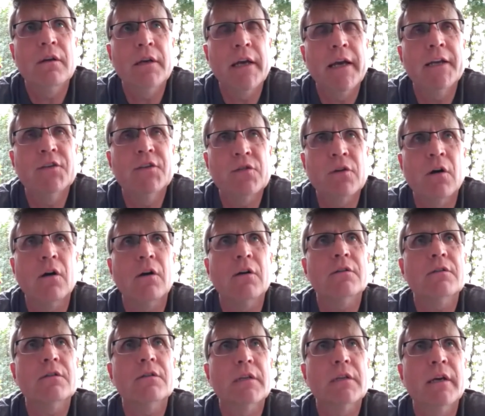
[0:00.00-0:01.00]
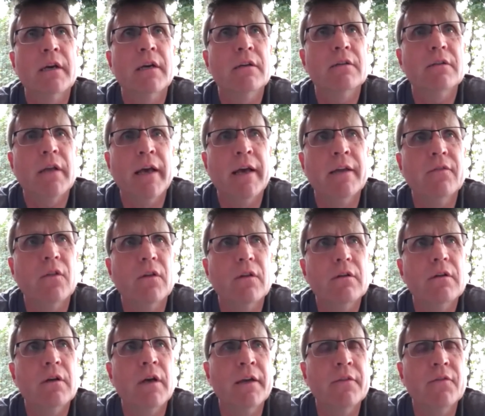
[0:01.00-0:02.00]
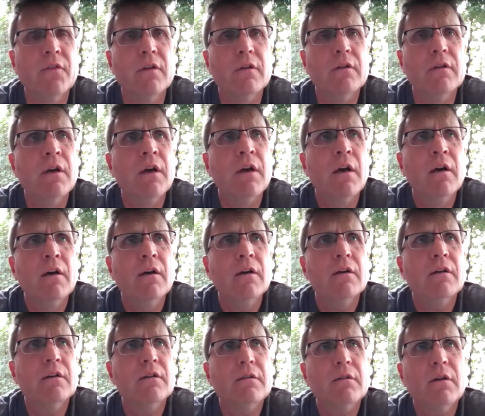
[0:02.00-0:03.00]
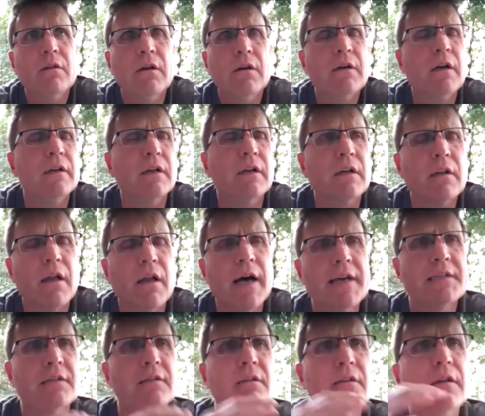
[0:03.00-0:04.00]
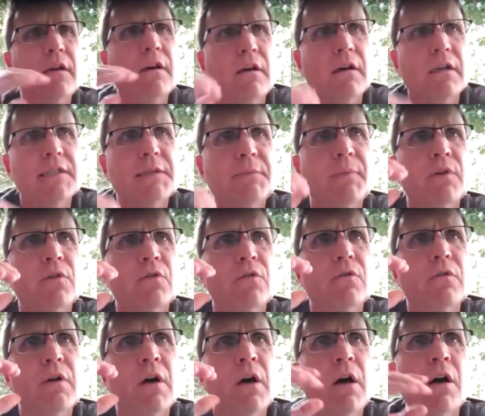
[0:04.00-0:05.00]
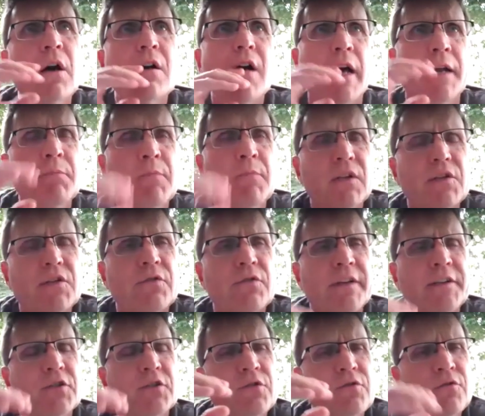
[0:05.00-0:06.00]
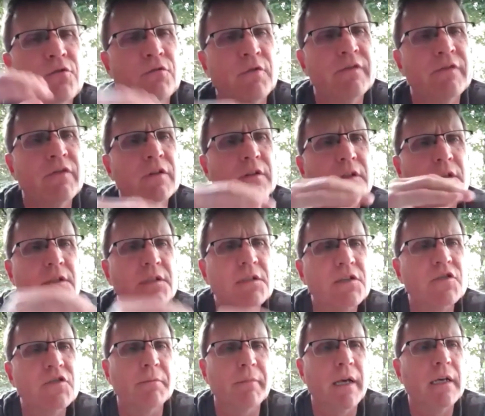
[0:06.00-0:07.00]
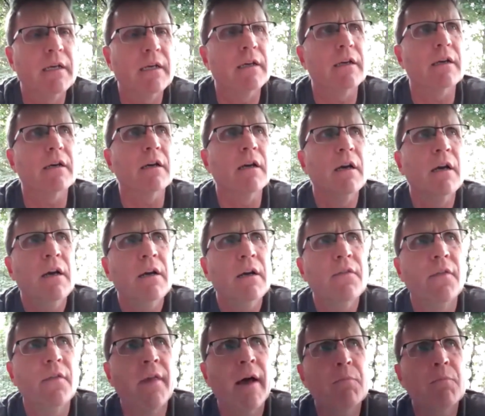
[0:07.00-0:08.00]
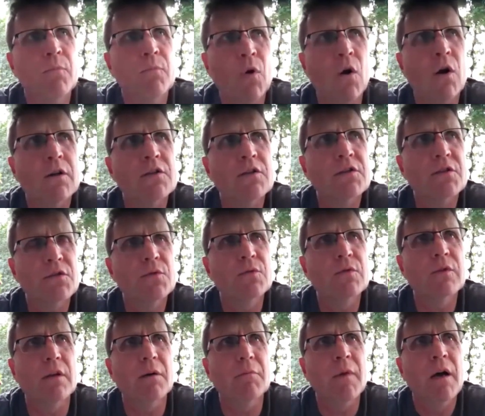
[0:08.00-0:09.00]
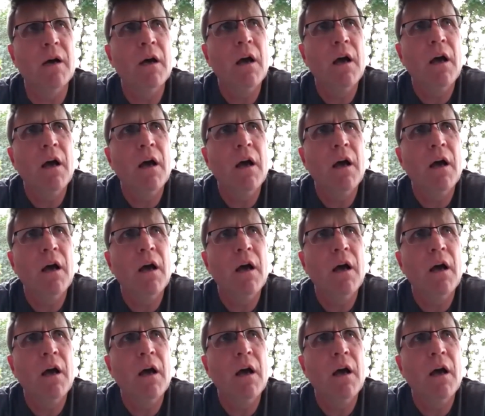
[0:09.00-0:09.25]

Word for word: EHRs and, and, the, and the kind of classically hospital administrator driven decision making that brought us to them.